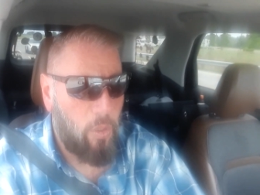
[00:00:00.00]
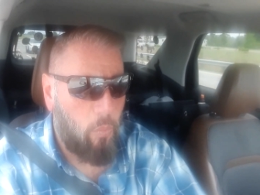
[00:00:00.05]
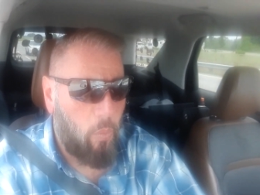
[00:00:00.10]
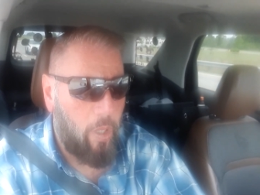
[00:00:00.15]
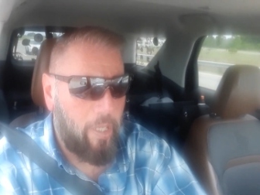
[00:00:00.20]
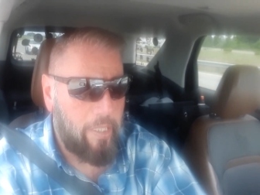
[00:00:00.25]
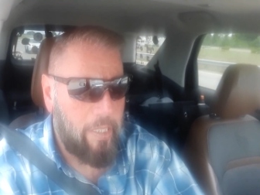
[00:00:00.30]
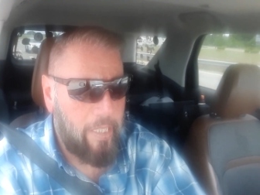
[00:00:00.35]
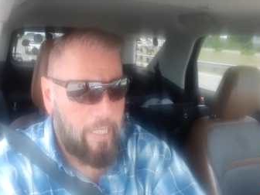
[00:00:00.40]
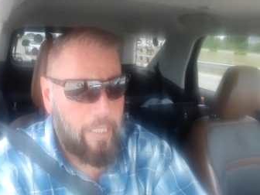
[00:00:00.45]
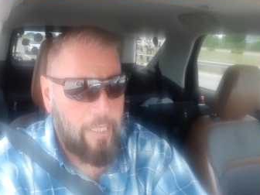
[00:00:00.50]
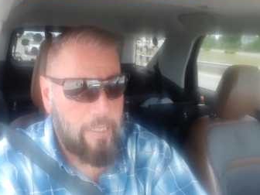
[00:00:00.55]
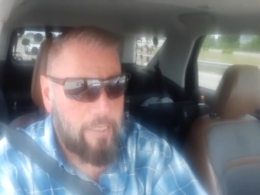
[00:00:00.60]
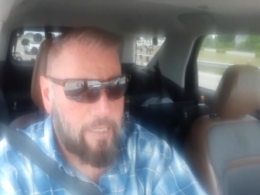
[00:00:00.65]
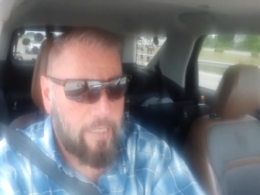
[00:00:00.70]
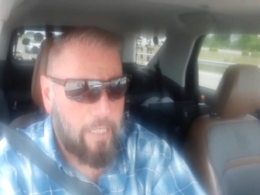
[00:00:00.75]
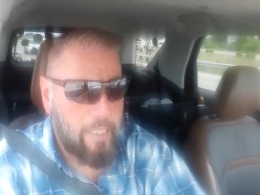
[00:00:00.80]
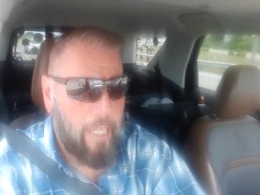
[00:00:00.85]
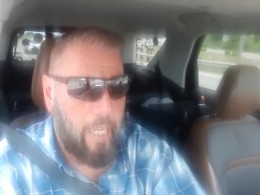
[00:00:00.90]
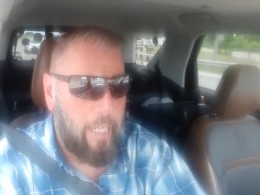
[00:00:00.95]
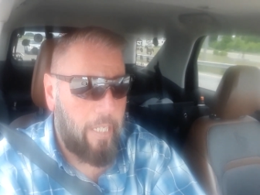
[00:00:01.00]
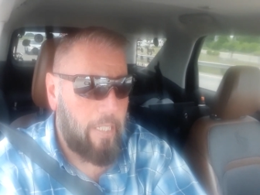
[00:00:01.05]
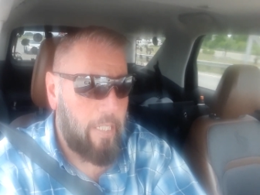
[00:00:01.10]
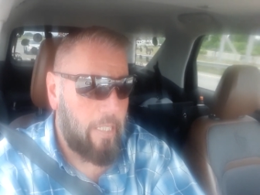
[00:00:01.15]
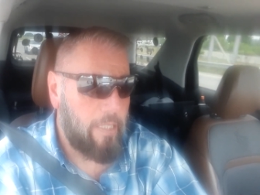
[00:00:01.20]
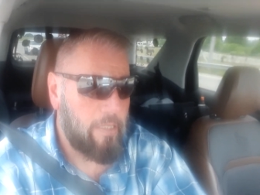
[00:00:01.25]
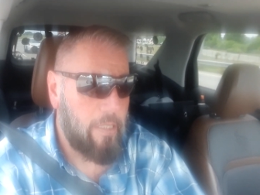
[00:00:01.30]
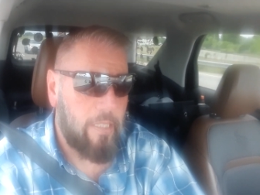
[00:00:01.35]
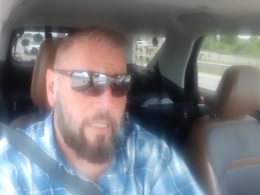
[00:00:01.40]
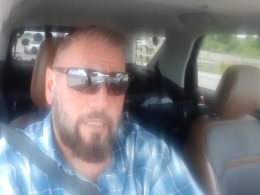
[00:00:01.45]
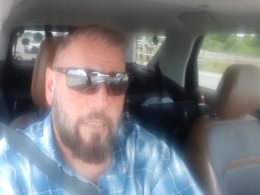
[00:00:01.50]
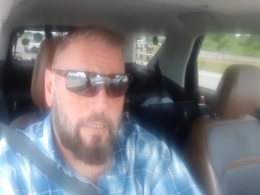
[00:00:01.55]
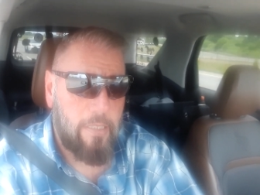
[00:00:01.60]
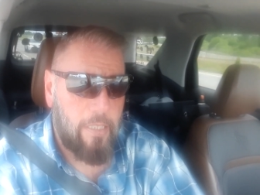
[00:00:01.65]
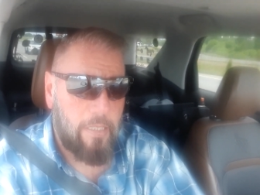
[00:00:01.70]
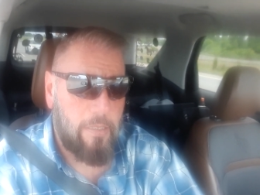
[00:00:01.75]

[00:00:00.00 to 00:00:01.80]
one instigating the,